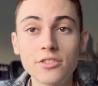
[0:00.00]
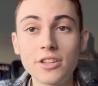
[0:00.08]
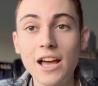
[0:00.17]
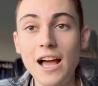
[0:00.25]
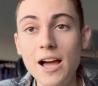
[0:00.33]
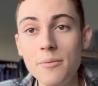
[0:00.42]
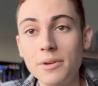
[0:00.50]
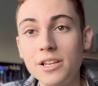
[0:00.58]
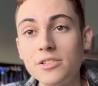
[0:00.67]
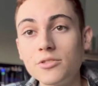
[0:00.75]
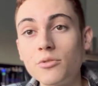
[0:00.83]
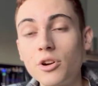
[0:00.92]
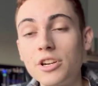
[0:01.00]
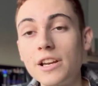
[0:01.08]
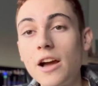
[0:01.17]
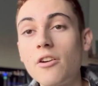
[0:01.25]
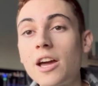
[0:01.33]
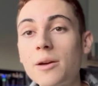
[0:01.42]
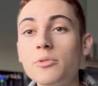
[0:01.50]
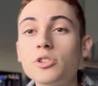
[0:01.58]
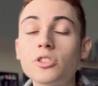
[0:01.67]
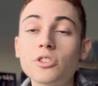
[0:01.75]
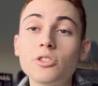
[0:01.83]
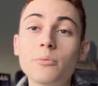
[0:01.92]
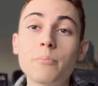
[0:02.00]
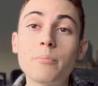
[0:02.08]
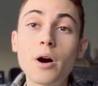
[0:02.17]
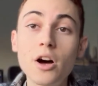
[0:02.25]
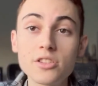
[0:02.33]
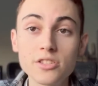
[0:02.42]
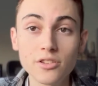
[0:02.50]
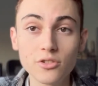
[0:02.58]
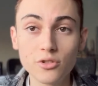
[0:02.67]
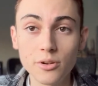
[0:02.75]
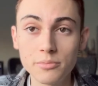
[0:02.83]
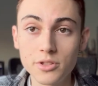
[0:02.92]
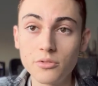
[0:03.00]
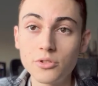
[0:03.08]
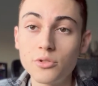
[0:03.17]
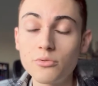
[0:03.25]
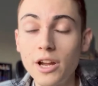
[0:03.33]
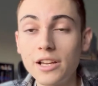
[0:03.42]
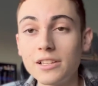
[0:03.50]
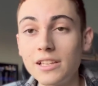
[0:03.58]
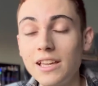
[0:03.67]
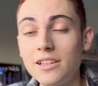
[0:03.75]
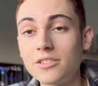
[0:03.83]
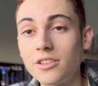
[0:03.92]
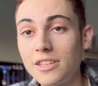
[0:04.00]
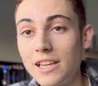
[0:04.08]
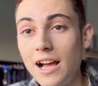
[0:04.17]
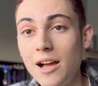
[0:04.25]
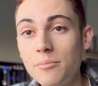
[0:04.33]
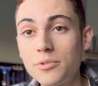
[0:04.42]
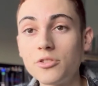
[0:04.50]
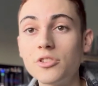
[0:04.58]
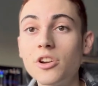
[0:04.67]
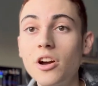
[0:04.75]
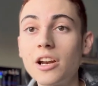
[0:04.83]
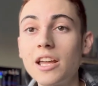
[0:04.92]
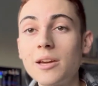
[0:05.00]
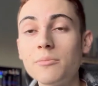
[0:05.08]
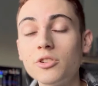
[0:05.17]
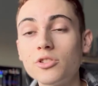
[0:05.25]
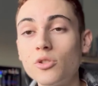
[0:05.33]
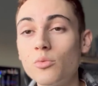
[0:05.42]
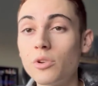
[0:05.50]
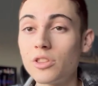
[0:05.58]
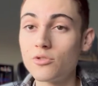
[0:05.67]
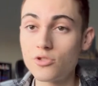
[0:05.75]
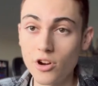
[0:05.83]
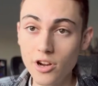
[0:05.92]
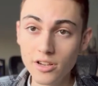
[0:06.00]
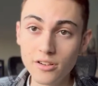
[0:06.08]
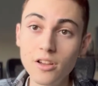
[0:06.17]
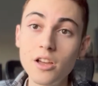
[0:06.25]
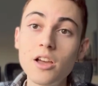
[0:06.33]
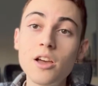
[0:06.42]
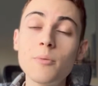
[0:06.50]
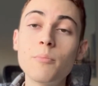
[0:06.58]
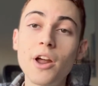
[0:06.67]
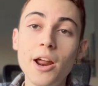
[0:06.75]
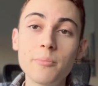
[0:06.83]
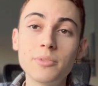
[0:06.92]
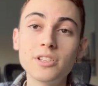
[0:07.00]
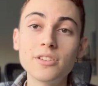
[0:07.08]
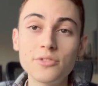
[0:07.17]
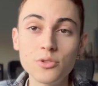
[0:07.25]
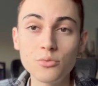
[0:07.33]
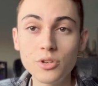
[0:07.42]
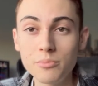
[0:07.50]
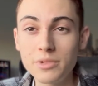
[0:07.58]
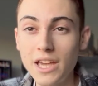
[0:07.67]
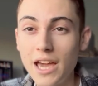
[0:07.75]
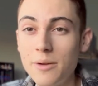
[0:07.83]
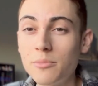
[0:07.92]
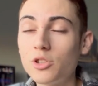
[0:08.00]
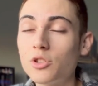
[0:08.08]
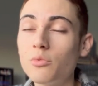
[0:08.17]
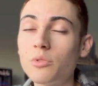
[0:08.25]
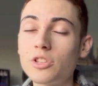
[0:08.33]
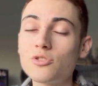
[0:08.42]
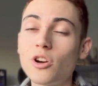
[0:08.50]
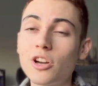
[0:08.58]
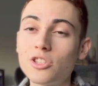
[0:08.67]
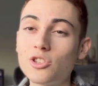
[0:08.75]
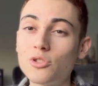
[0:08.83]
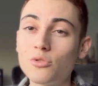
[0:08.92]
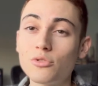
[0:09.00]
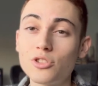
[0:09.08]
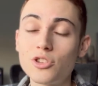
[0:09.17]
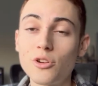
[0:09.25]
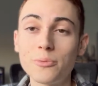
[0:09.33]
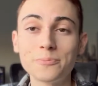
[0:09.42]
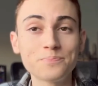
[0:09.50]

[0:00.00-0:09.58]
the app, and you are now able to deposit crypto directly into the app. You're not able to withdraw it, but I believe you will be able to withdraw it soon. So